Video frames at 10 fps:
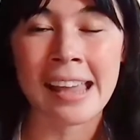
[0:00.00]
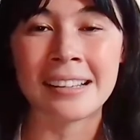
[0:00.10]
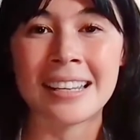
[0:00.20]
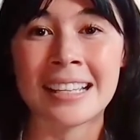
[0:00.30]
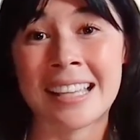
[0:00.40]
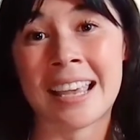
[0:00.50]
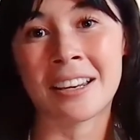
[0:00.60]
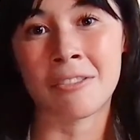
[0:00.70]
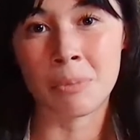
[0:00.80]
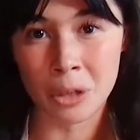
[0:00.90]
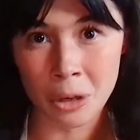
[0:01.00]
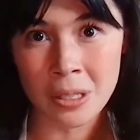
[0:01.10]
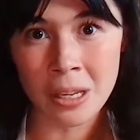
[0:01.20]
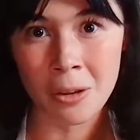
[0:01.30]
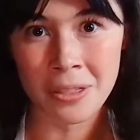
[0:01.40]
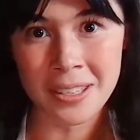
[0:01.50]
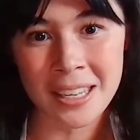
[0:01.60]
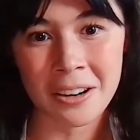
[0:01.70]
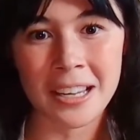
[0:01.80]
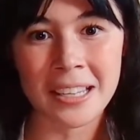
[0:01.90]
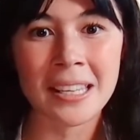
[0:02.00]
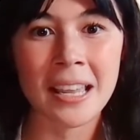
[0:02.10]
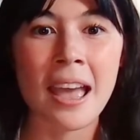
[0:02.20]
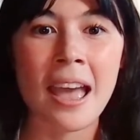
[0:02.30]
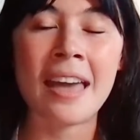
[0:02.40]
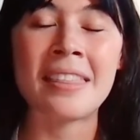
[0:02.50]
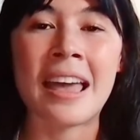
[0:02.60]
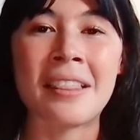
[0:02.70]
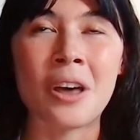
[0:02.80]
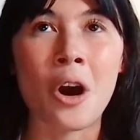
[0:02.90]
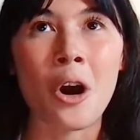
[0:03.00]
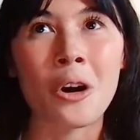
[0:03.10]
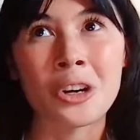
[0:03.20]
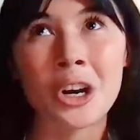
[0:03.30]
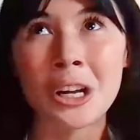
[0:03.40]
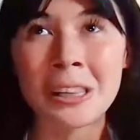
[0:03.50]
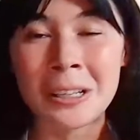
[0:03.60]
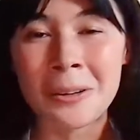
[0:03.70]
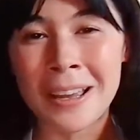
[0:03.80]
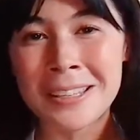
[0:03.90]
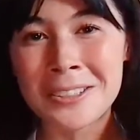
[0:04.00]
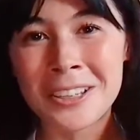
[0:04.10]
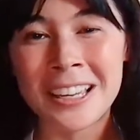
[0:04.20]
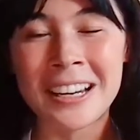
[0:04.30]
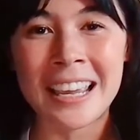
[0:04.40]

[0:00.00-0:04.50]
and executive producer on the series. And then the hot girl in question